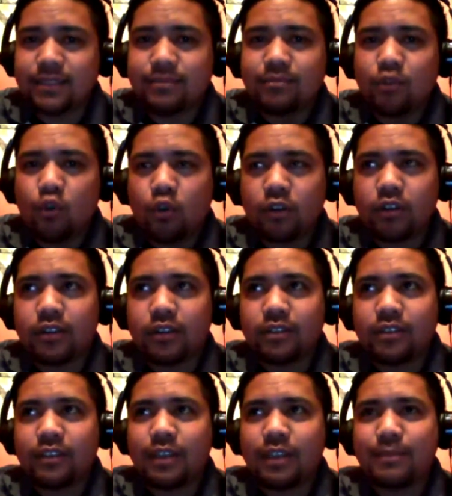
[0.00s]
it
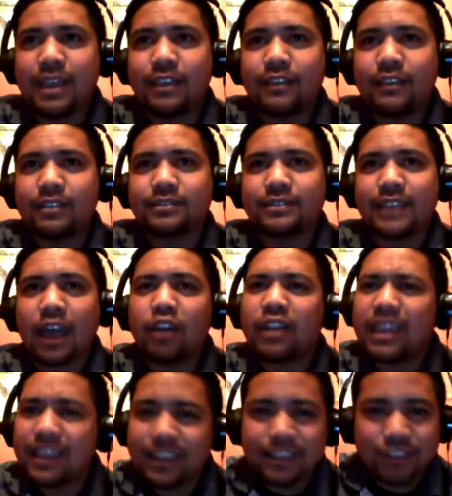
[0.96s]
may
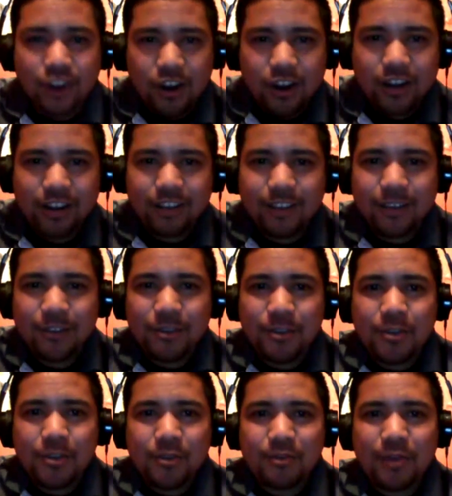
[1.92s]
sound like it's
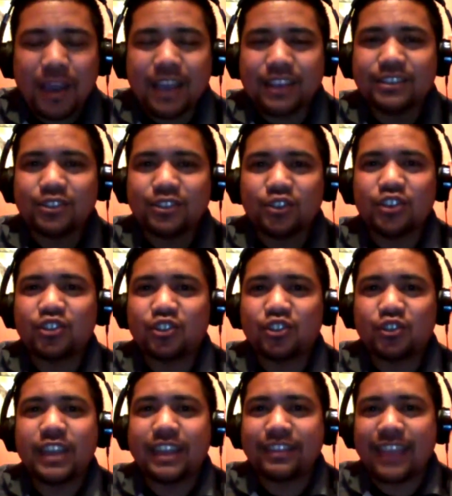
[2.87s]
hard, but
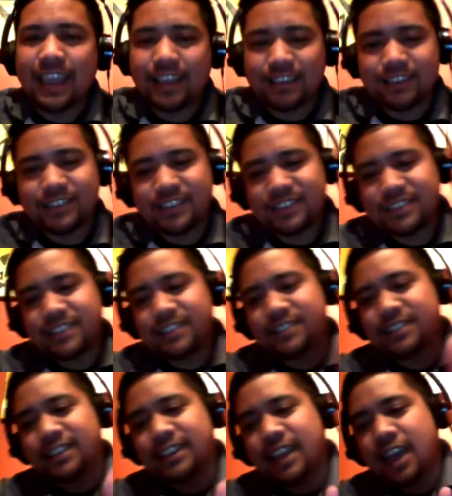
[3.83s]
as soon as you get that
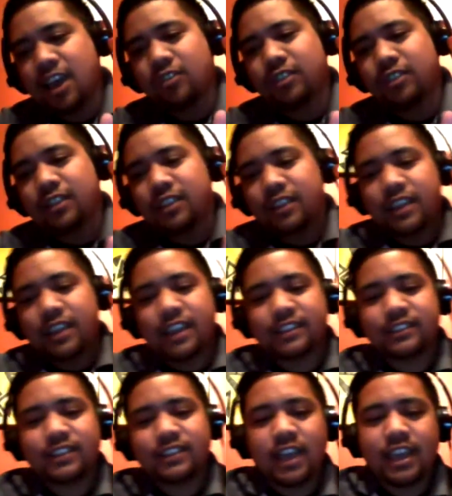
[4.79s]
consistency down,
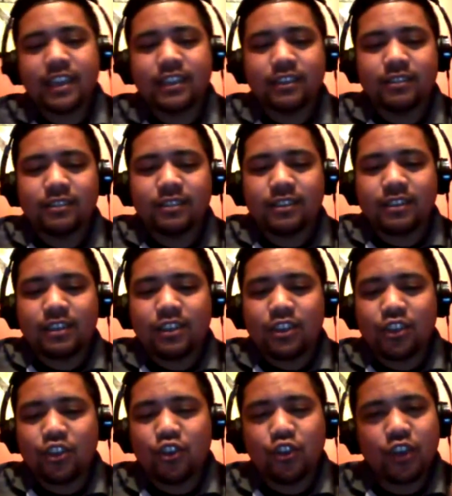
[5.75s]
it's like
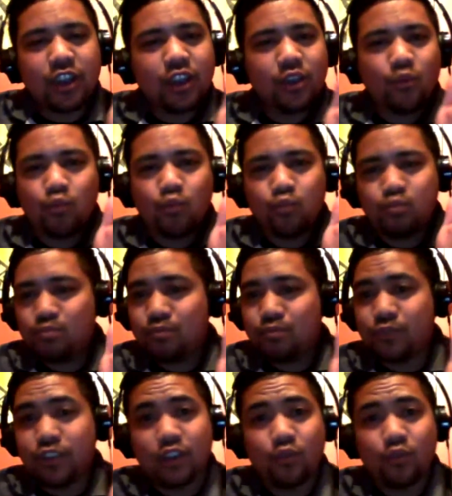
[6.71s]
you're
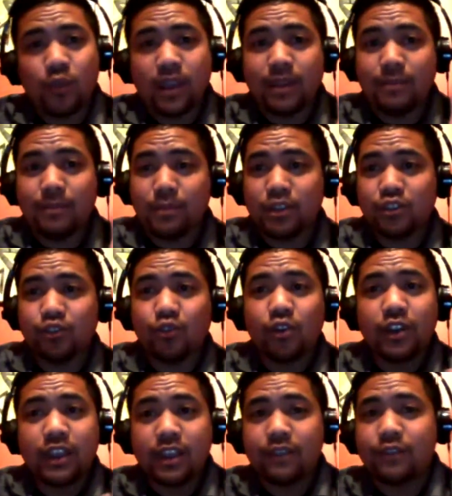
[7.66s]
gonna
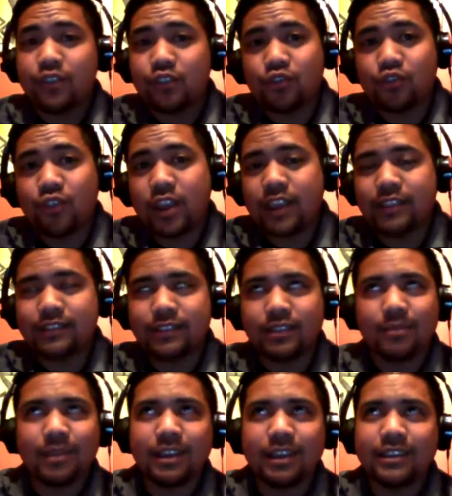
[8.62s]
win majority of your
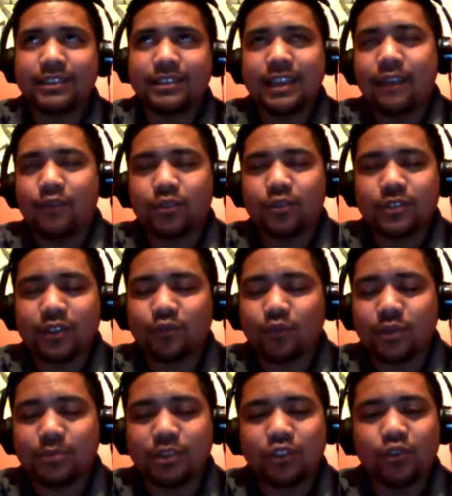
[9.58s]
trades. I'm not gonna say
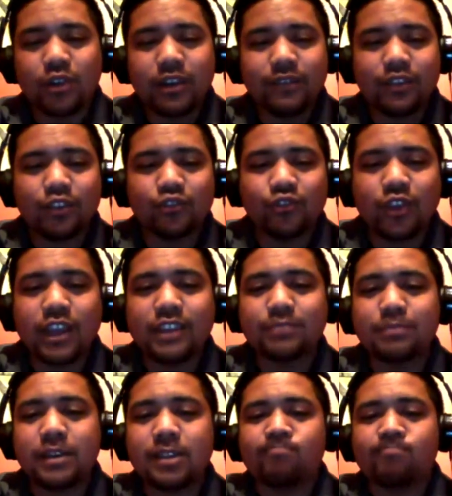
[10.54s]
everyone's gonna win majority of their
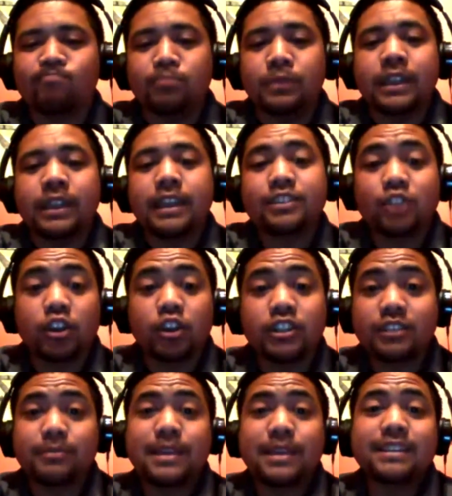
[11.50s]
trades, but it
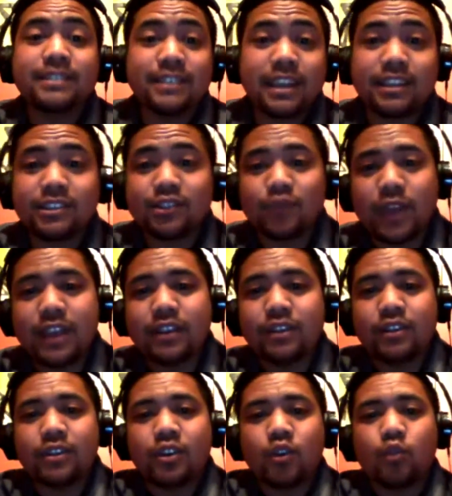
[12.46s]
starts to make sense,
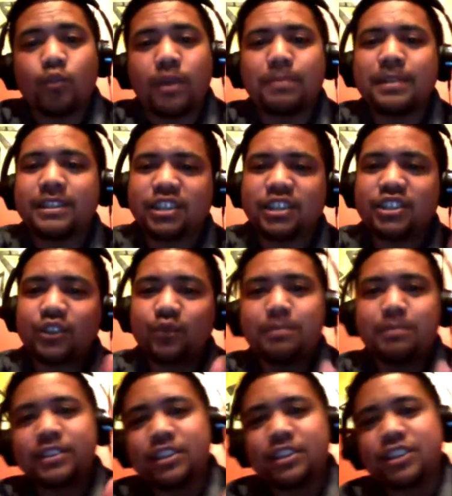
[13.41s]
right? Repetition,
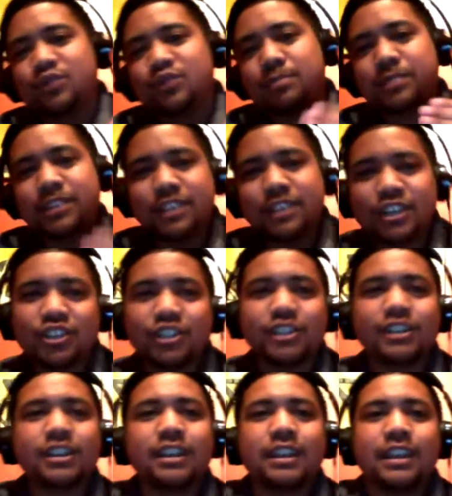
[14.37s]

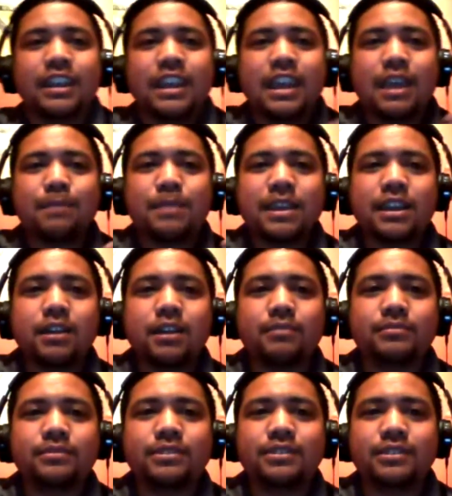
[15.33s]
it
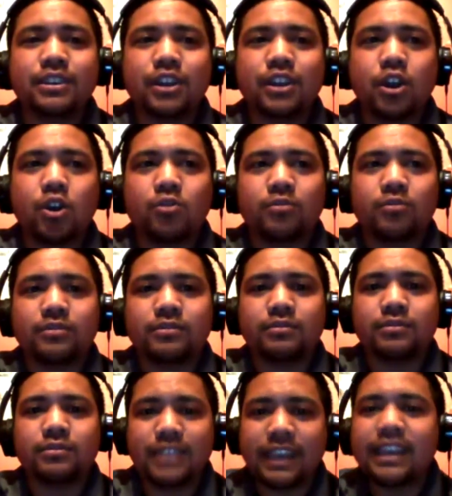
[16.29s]
becomes,
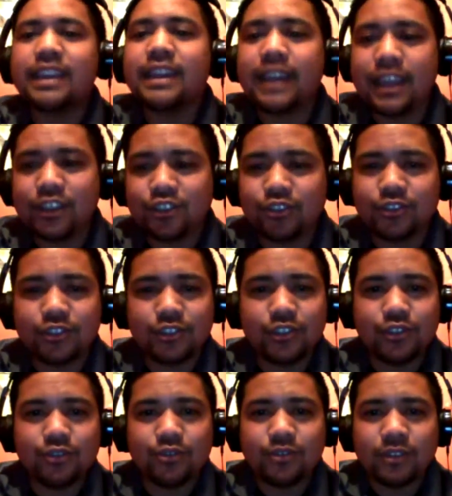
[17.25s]
second nature to
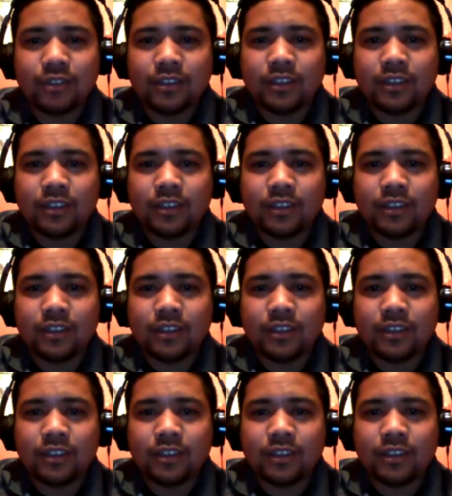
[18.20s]
you.